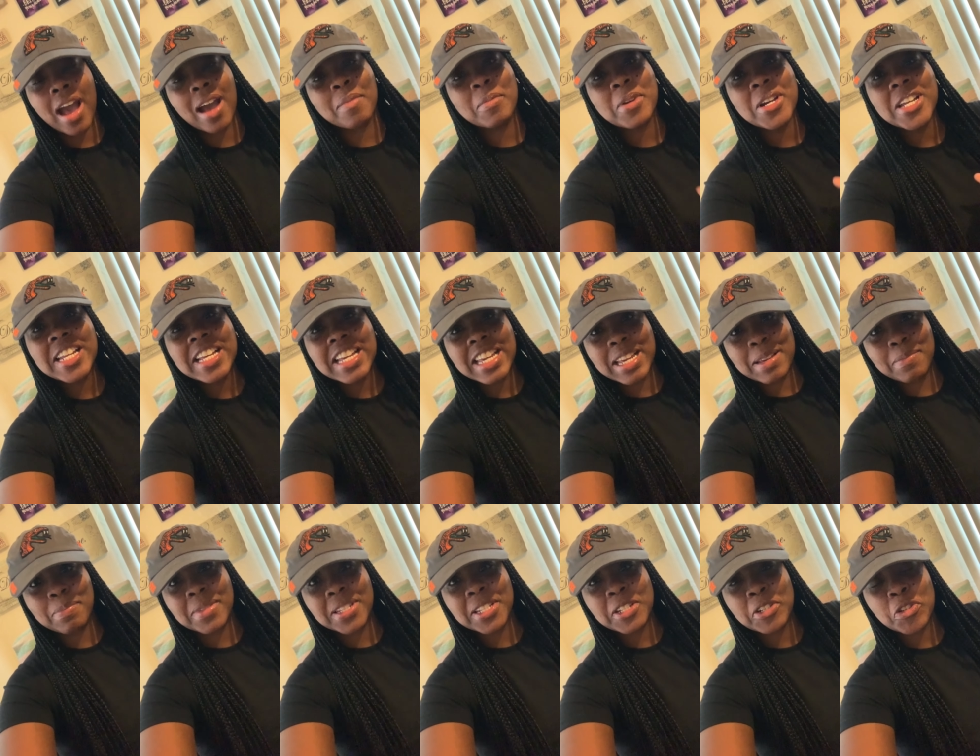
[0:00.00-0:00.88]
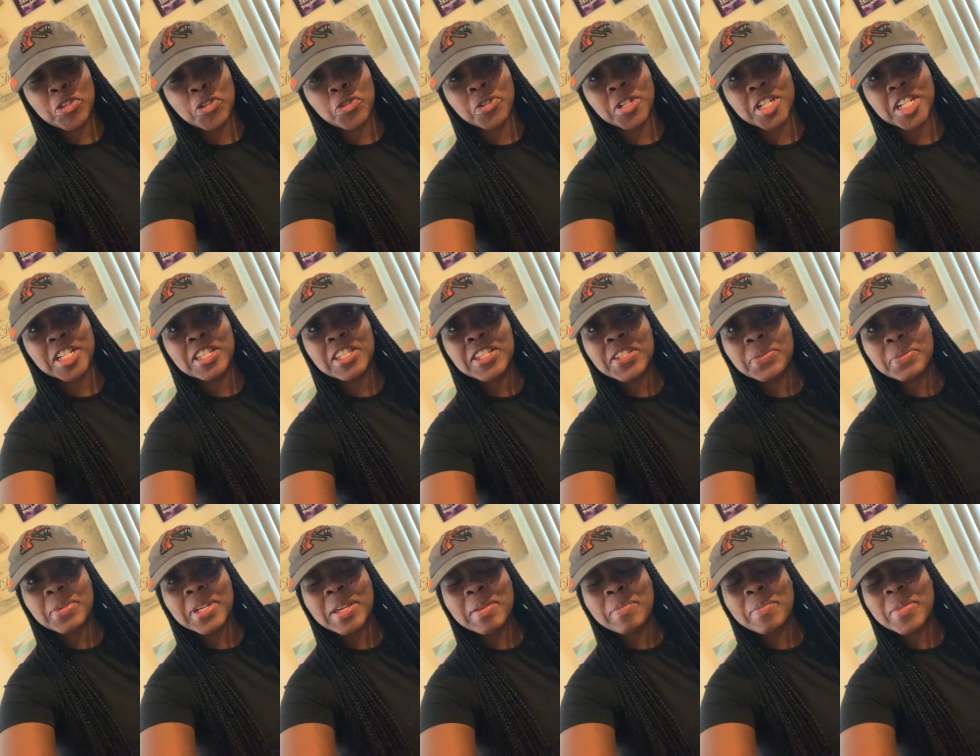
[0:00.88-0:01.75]
I'm going to keep this short and
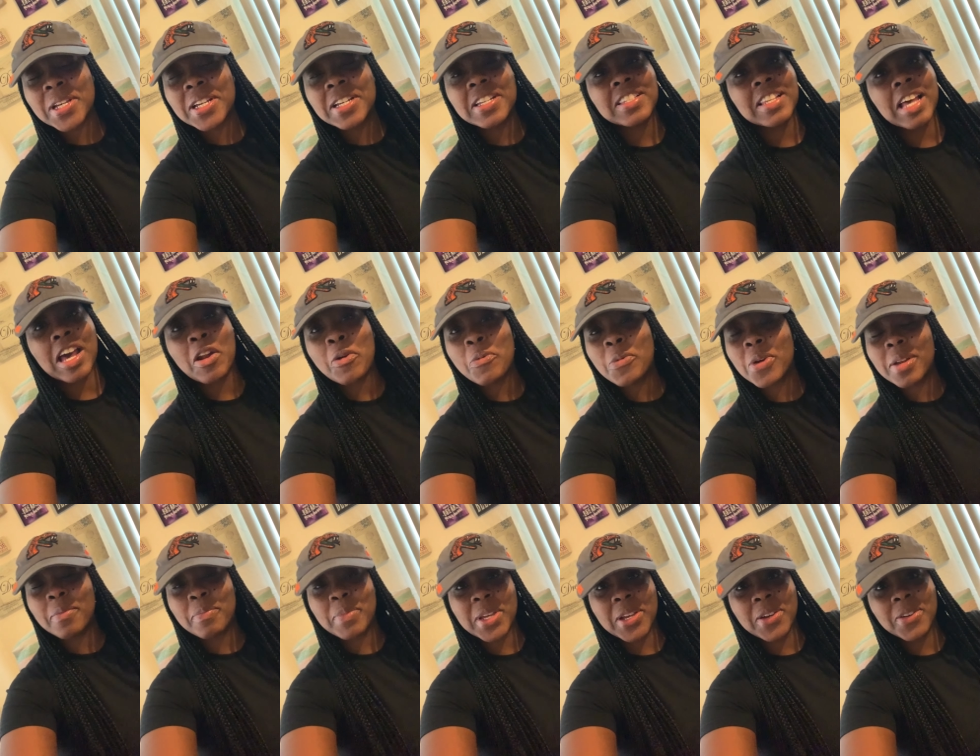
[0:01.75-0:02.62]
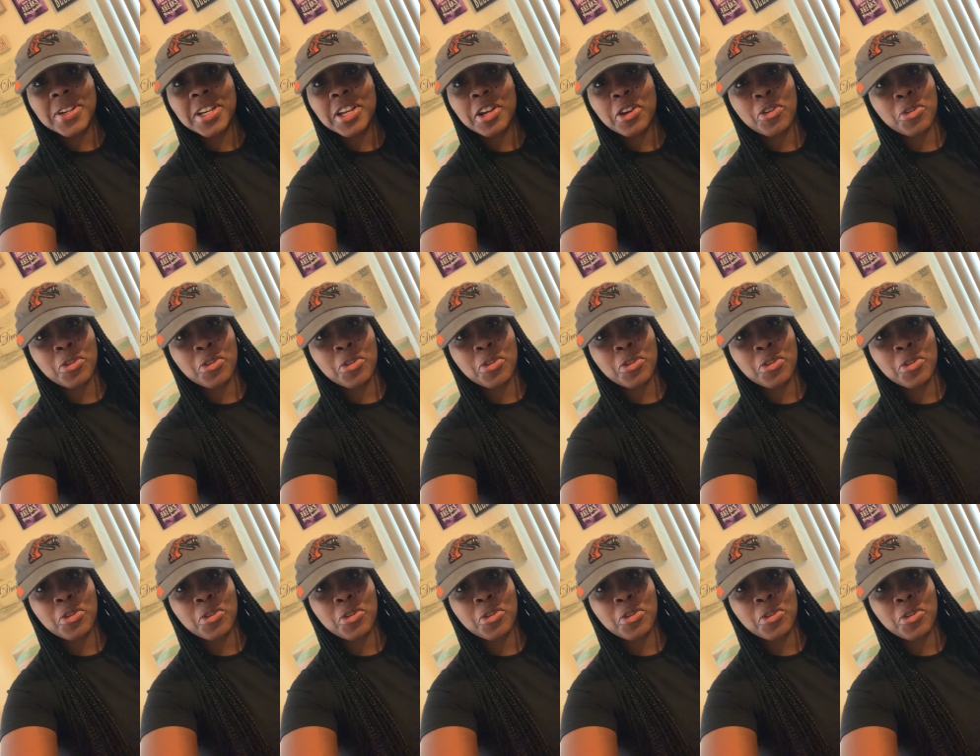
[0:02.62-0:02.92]
sweet because I don't want to be on here